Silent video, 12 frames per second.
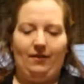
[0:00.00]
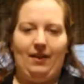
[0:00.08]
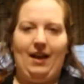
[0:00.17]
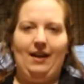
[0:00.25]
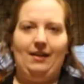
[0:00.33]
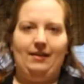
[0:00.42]

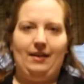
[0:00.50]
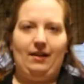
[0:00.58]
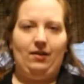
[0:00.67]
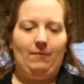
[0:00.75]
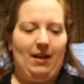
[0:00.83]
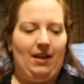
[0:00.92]
that is how
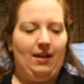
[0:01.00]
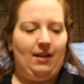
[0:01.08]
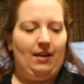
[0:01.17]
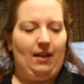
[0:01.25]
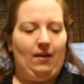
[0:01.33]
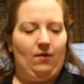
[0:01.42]
you make
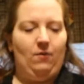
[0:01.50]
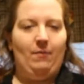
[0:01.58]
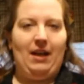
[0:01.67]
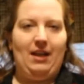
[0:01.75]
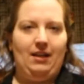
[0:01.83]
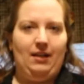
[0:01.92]

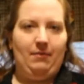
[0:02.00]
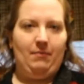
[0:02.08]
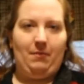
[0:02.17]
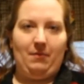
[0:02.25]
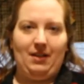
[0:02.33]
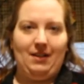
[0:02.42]
homemade
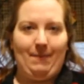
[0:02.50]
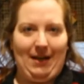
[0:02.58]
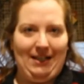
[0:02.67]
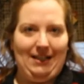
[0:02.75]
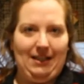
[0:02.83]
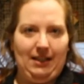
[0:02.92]
pumpkin
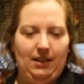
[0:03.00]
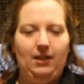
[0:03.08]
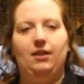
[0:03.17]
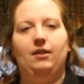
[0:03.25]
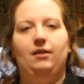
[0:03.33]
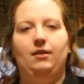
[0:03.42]
spice
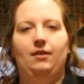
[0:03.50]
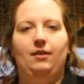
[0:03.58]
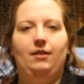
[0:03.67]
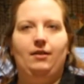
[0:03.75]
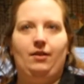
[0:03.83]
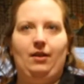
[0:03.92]

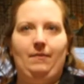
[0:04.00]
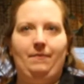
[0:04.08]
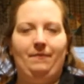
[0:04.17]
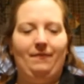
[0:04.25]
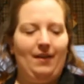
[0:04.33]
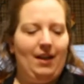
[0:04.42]
syrup.
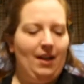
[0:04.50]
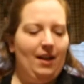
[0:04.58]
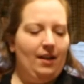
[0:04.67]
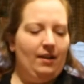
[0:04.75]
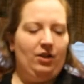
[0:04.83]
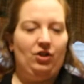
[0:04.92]

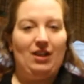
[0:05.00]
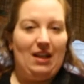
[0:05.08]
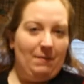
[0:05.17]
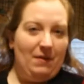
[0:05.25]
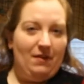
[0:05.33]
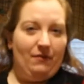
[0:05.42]
This should
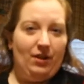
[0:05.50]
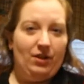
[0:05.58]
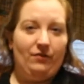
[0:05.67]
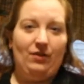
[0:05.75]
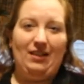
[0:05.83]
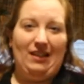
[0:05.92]
keep in the fridge
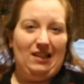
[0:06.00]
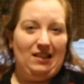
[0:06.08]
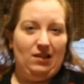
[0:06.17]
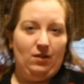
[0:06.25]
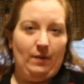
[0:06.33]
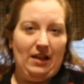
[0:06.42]
for at least
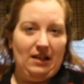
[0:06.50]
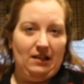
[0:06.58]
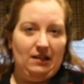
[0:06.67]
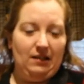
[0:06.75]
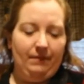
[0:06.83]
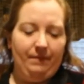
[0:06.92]
two
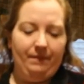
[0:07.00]
weeks.